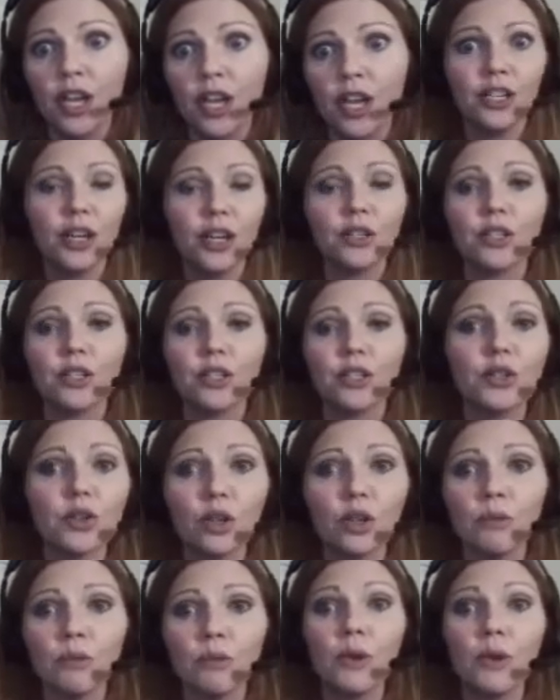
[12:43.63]
you know,
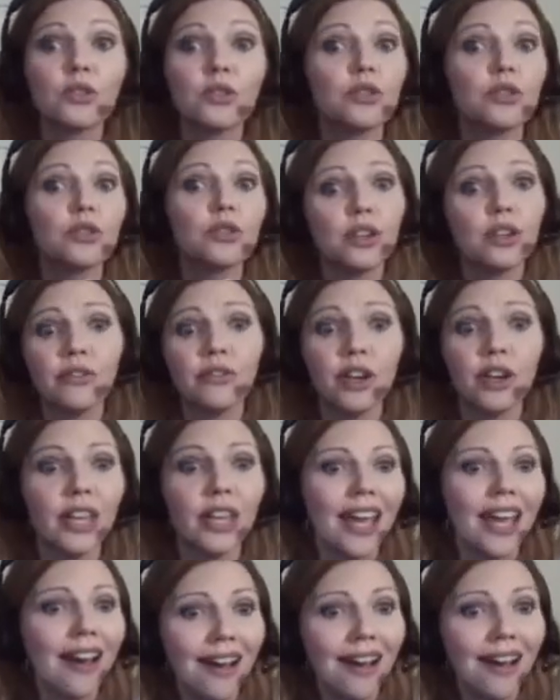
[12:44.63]
social or emotional. They're a very
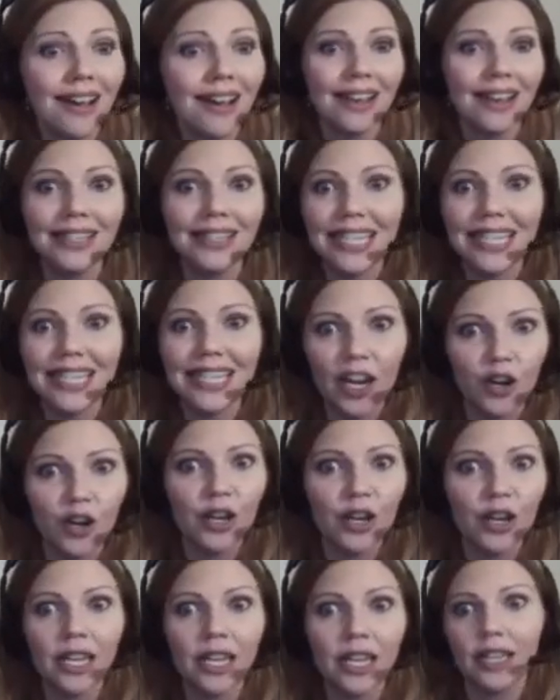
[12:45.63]
kind,
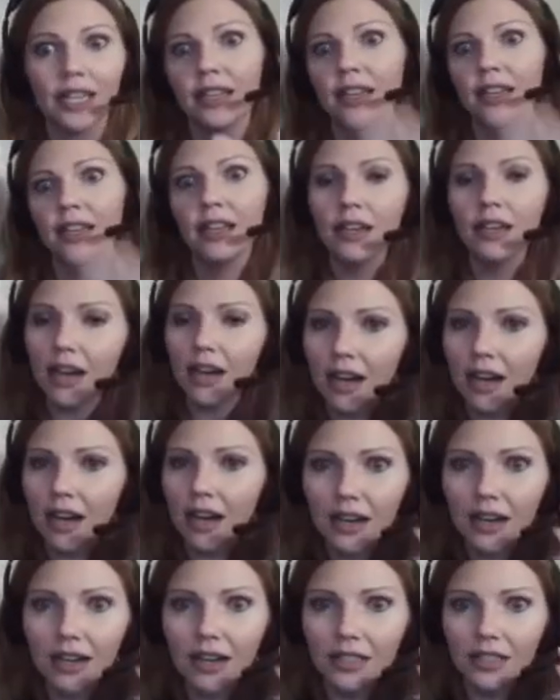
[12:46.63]
caring,
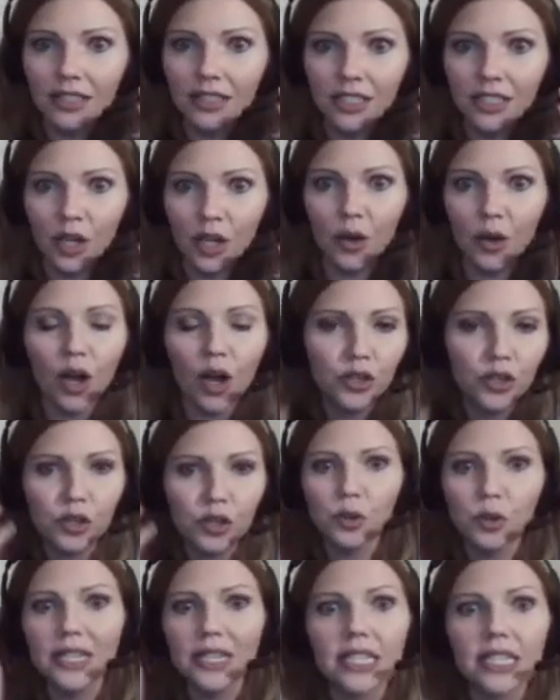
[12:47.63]
you know,
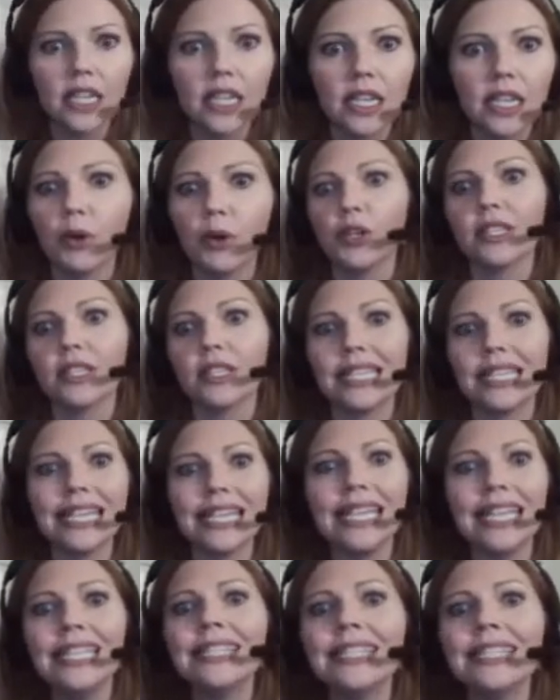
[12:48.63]
altruistic person.
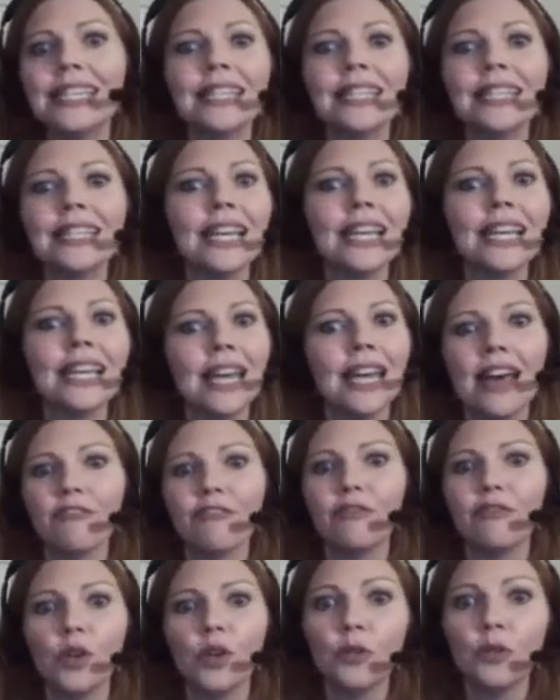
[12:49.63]
Anything like
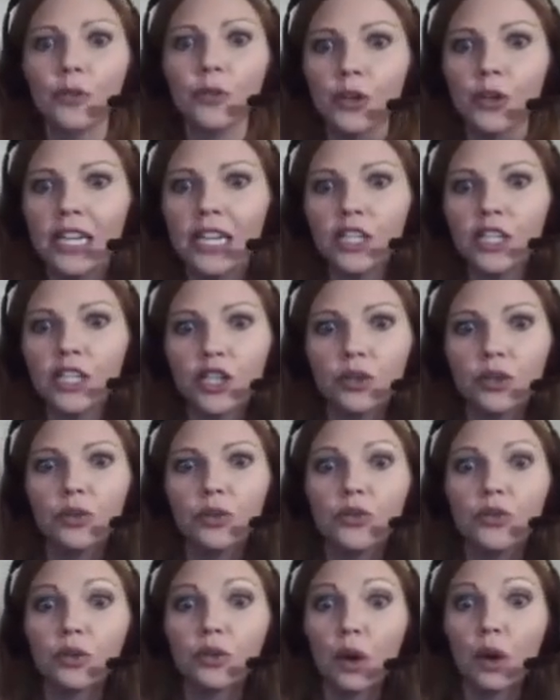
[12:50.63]
that, feel free
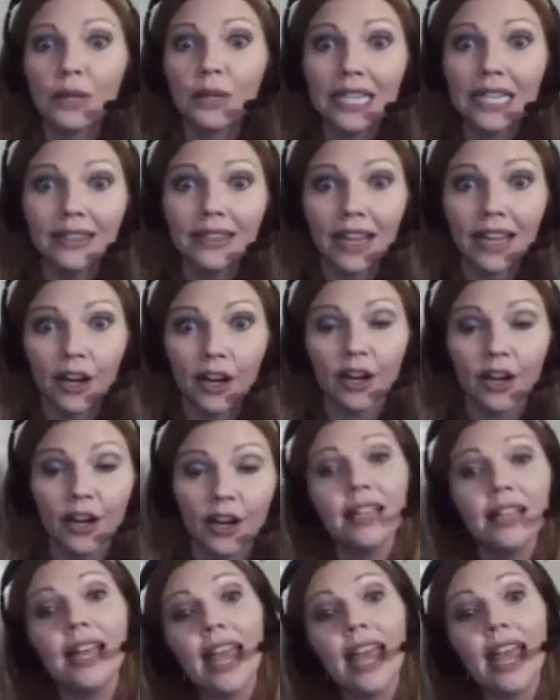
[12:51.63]
to throw it in there.
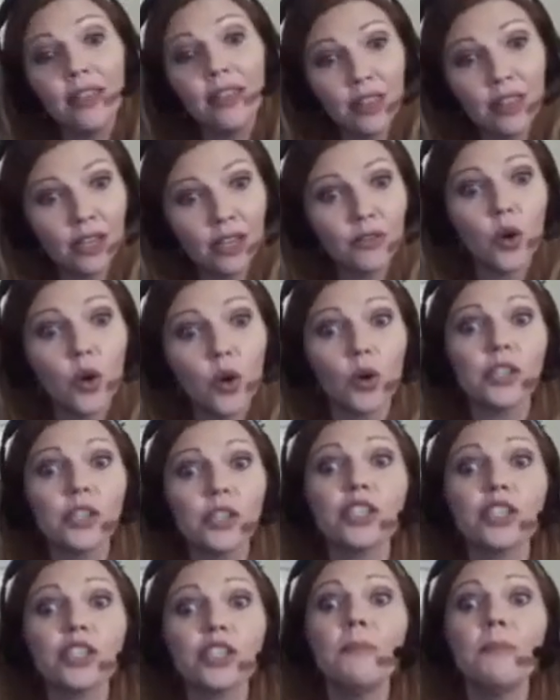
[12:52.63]
And then, of
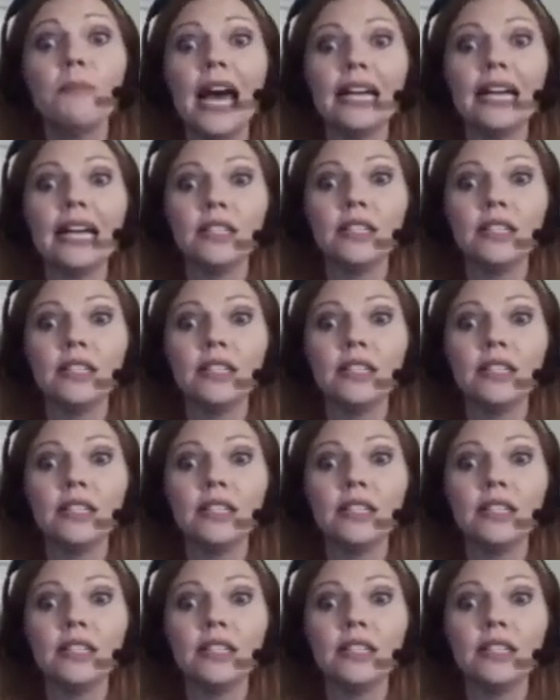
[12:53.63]
course, go back